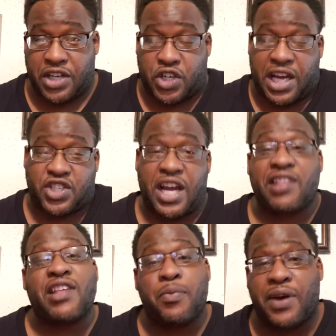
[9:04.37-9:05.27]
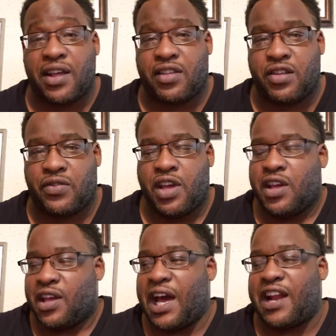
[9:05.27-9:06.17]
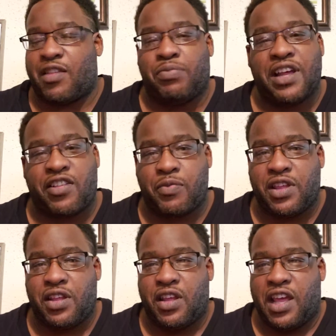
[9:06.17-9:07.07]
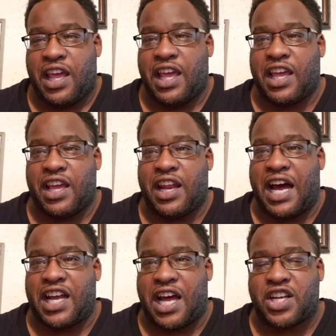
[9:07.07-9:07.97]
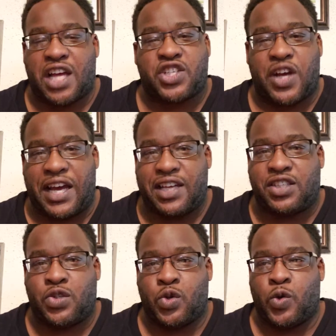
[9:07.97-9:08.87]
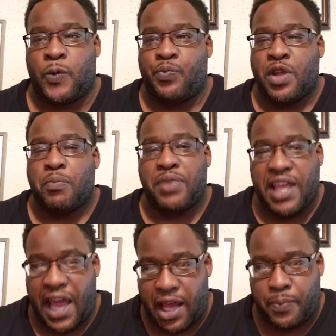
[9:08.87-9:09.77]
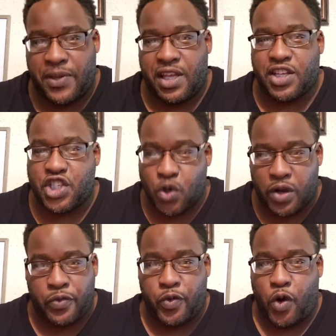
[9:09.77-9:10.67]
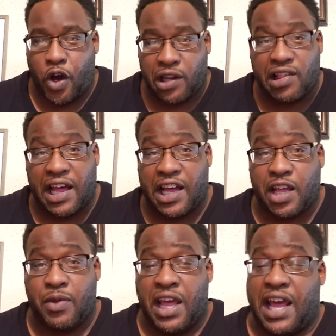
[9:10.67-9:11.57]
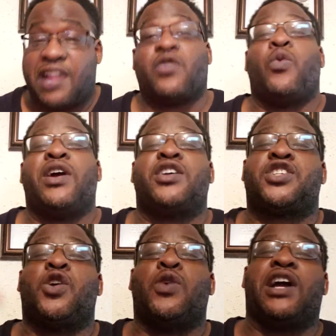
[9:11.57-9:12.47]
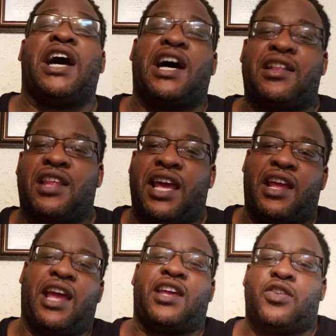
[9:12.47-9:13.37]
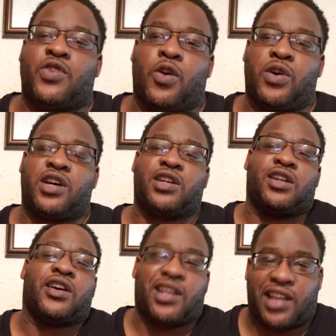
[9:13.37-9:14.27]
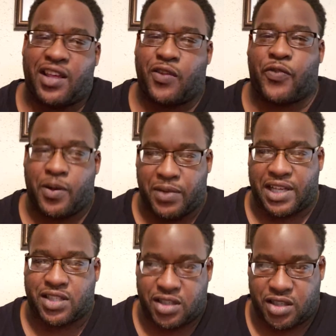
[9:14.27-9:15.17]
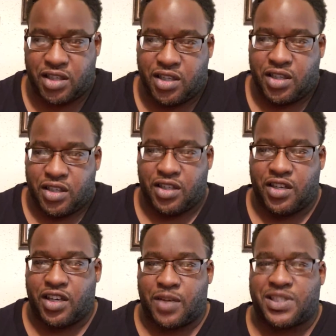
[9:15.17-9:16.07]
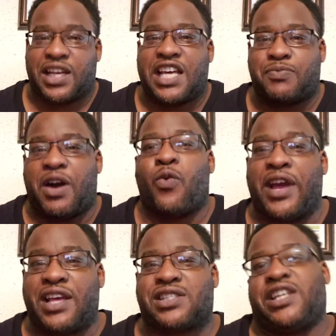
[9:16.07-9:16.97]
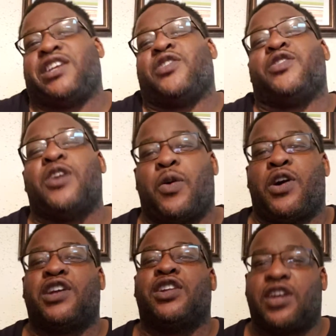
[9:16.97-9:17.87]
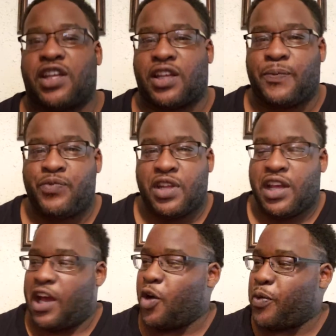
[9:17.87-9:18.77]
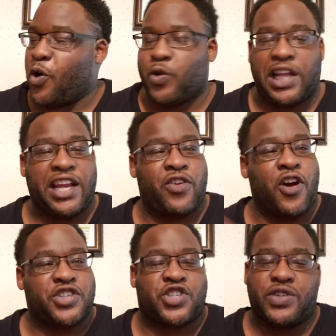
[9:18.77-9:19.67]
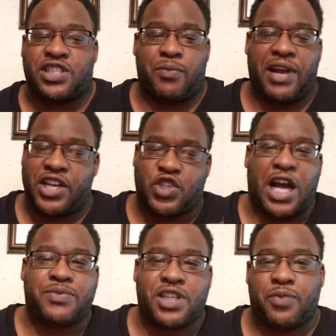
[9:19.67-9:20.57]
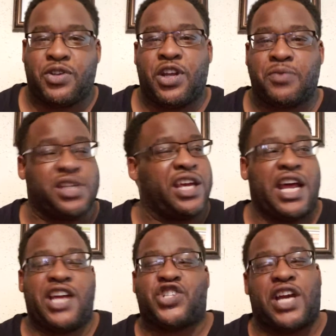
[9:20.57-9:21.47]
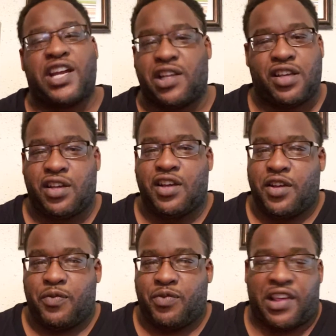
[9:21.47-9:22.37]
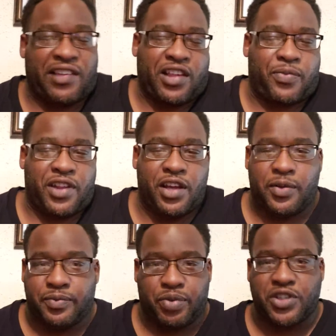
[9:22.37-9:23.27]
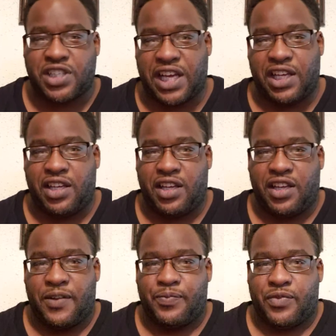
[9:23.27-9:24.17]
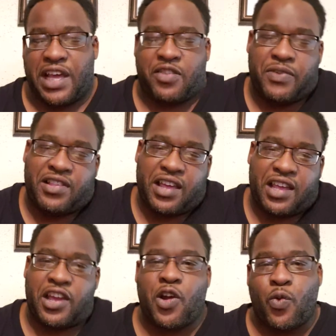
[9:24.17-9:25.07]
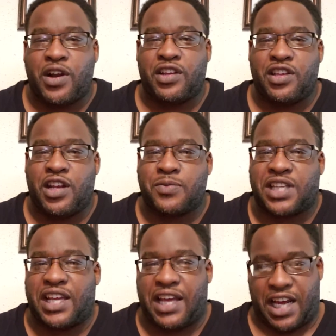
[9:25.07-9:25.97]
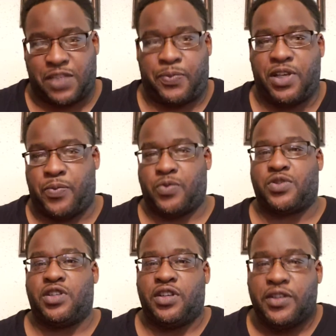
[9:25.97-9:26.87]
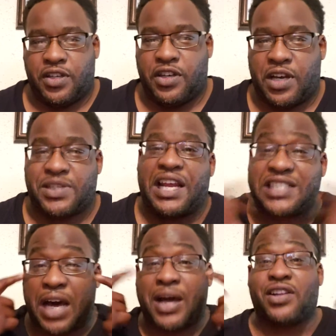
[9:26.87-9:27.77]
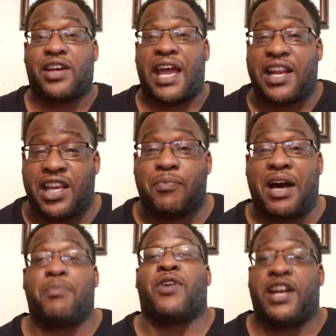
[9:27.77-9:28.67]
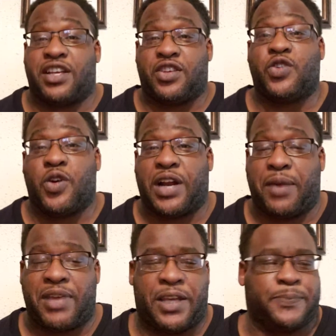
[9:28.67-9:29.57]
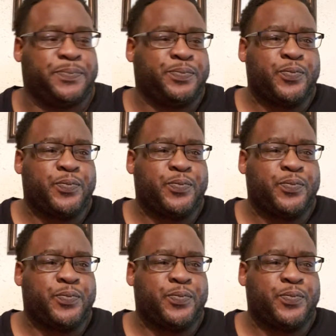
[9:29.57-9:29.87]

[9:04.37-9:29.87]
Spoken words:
I try to stay positive. God has blessed me, and I try to be happy and joyful all the time as a way of showing God that, hey, you know what, good looking. Thank you for the blessings. You know what I'm saying? That's my way of saying, yo, you know, good looking. Help an old lady cross the street, somebody drop something, you know what I'm saying? I ain't trying to kiss up to them per se. That's me taking care of one of, you know what I'm saying, God's peoples. You know what I'm saying? That's how I look at it in my brain. You know what I mean?